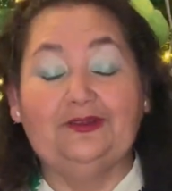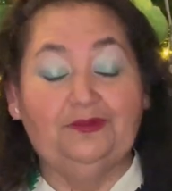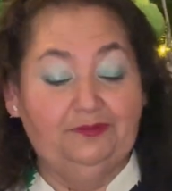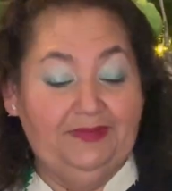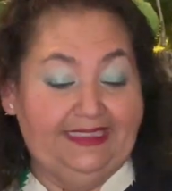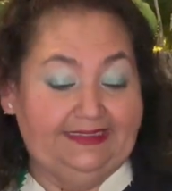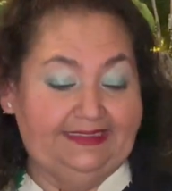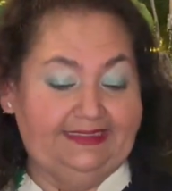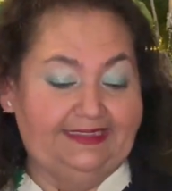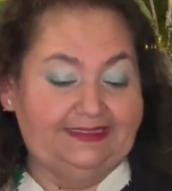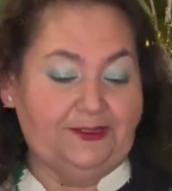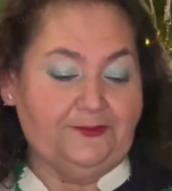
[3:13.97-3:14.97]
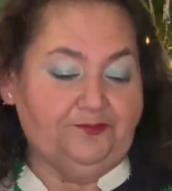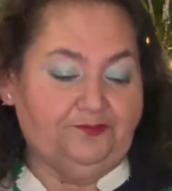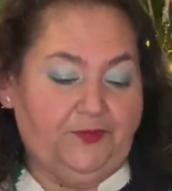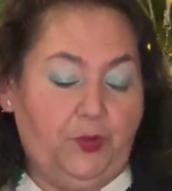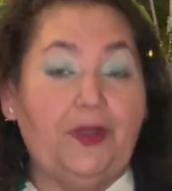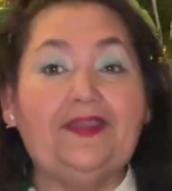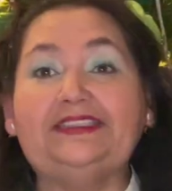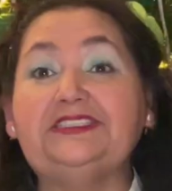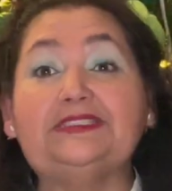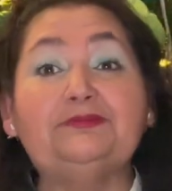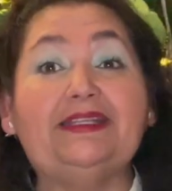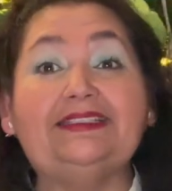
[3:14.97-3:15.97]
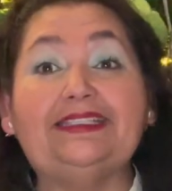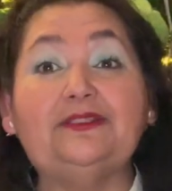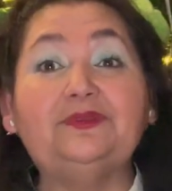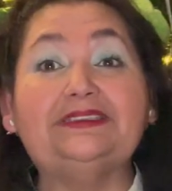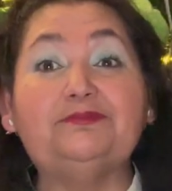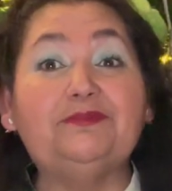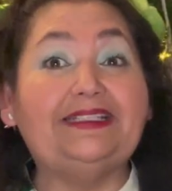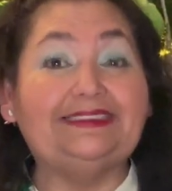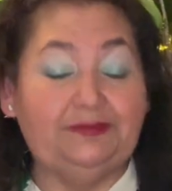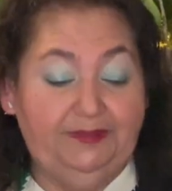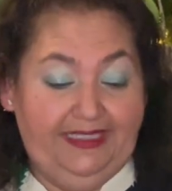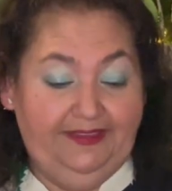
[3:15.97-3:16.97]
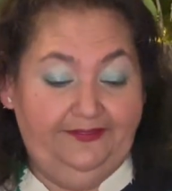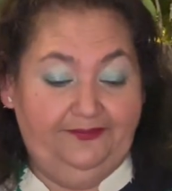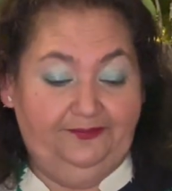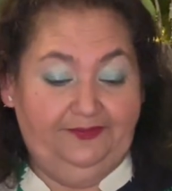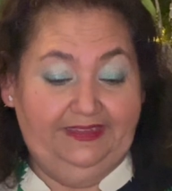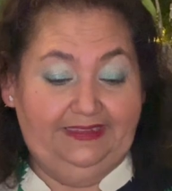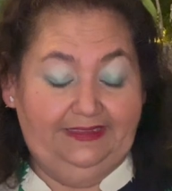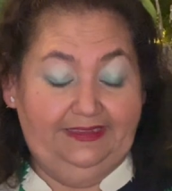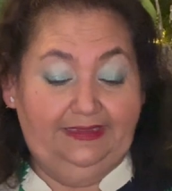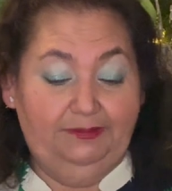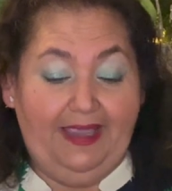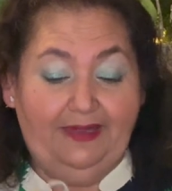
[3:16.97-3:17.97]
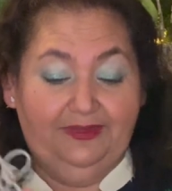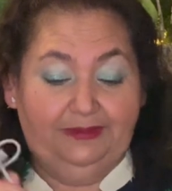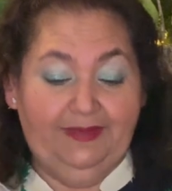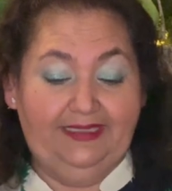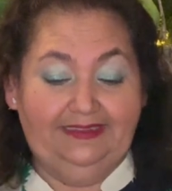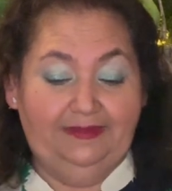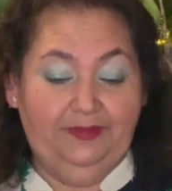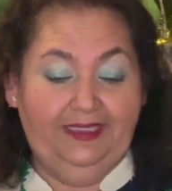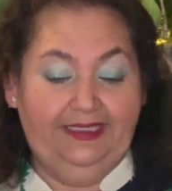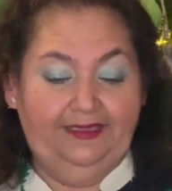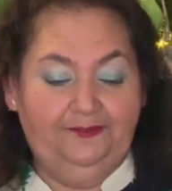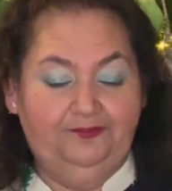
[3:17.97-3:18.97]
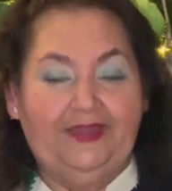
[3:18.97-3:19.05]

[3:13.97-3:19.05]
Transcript: Melissa says, well, it just meant that it was meant to be. This bag was meant to be.